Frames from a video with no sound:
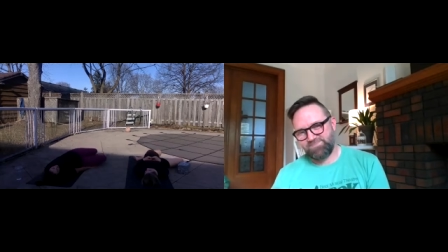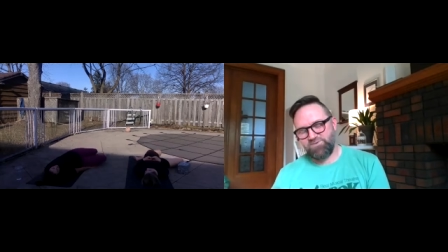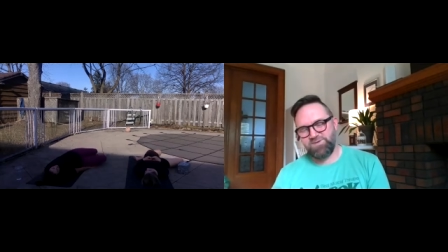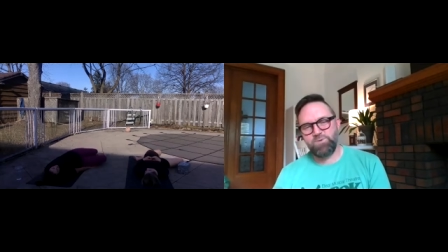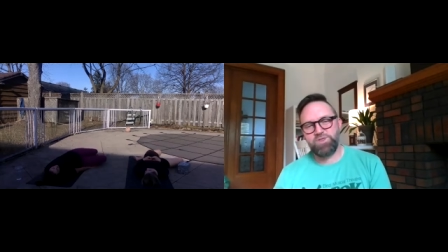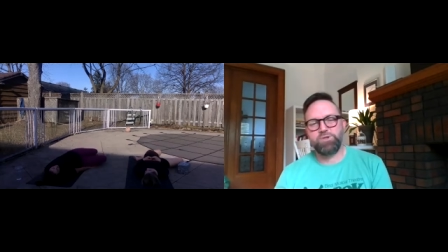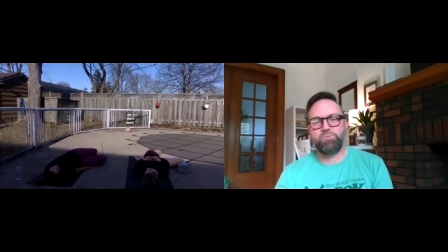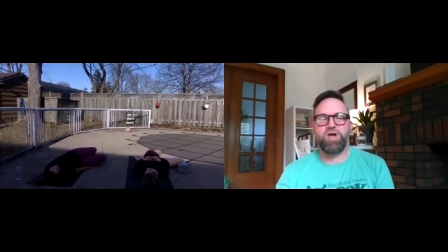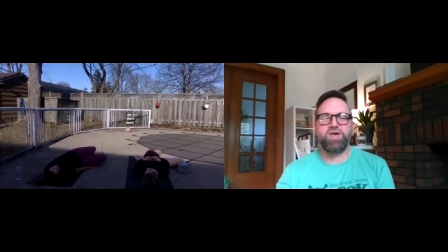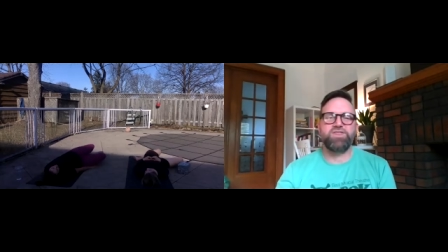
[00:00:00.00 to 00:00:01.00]
Moving with the
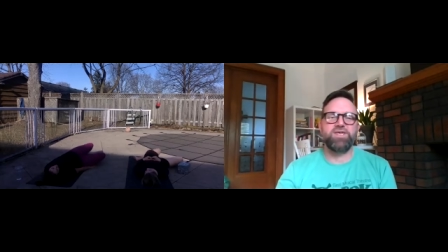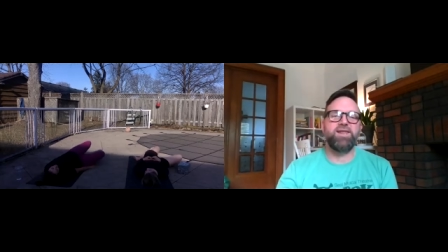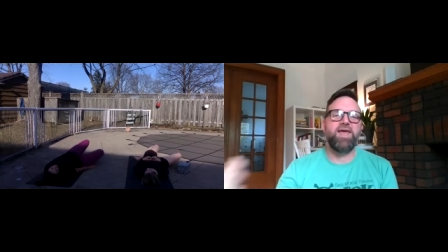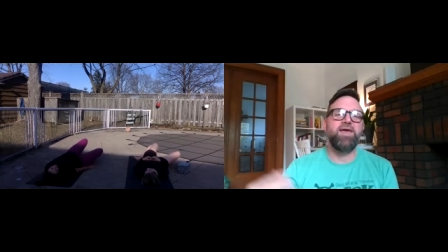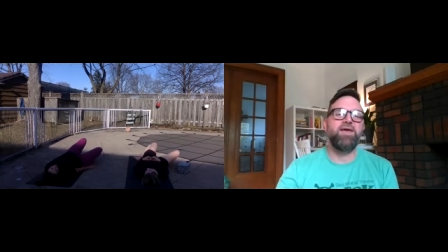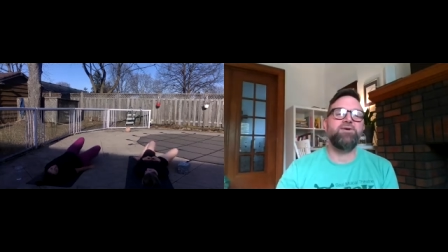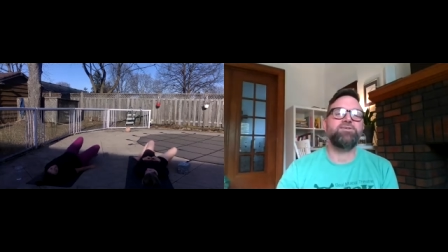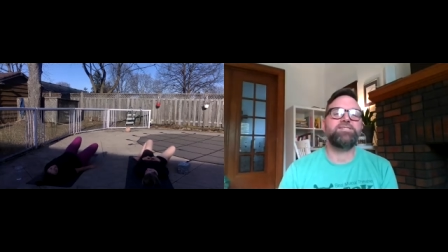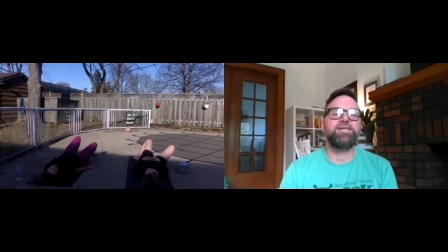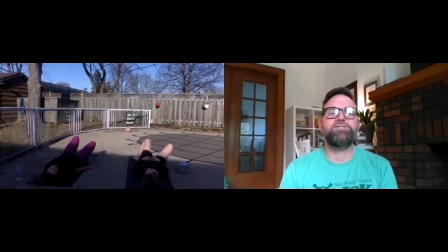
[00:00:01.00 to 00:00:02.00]
breath.
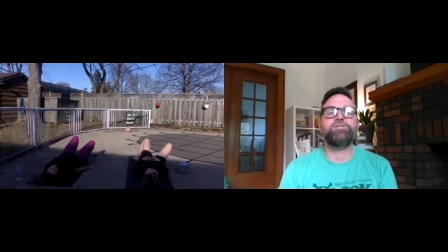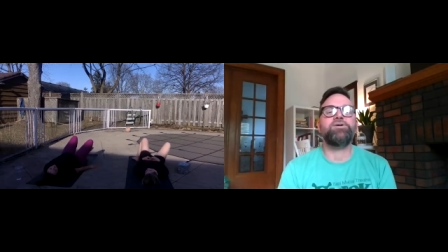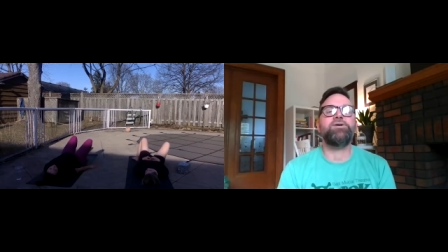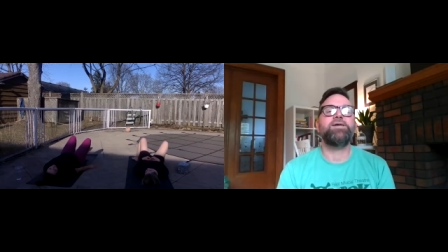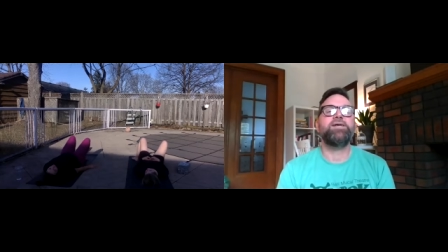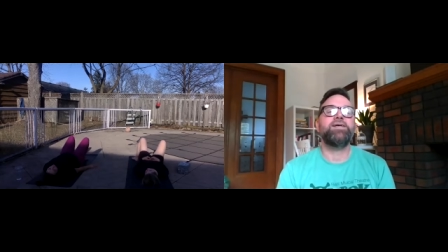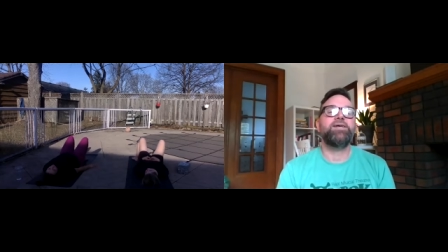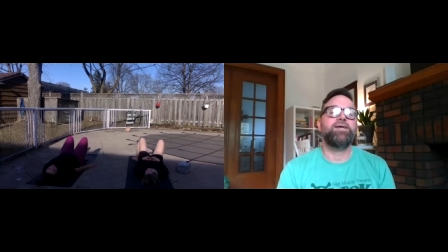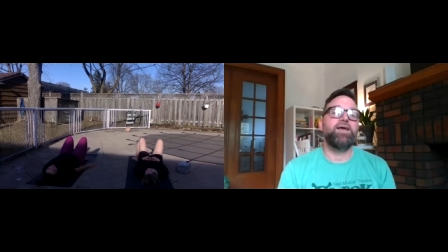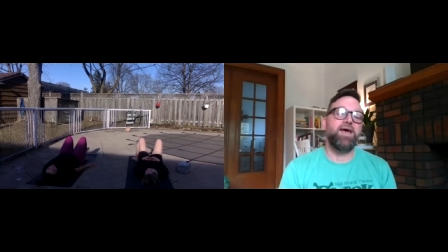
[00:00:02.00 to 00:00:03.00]
Inhale, center.
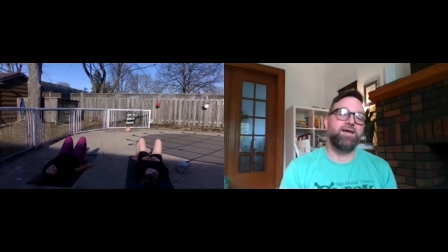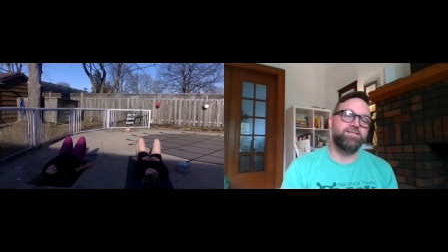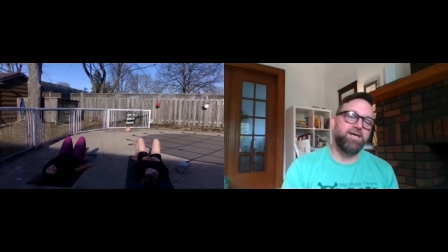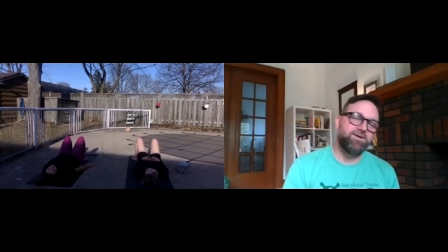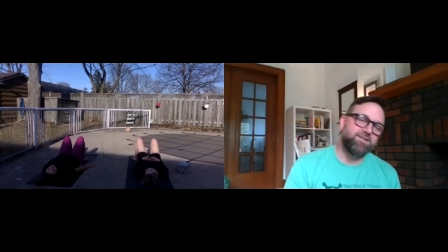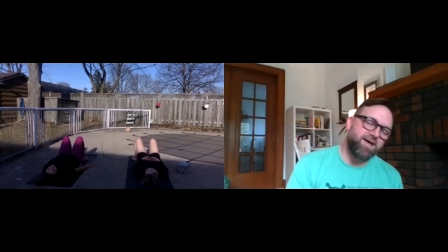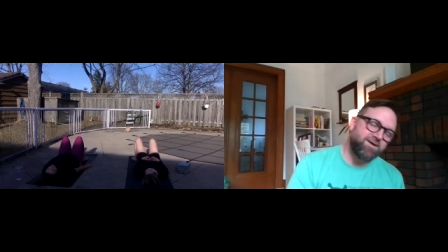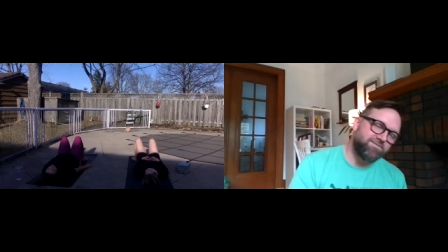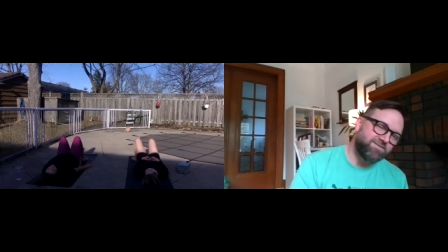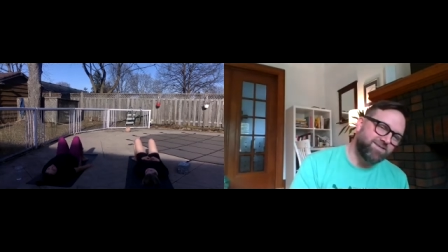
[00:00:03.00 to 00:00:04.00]
Exhale, left.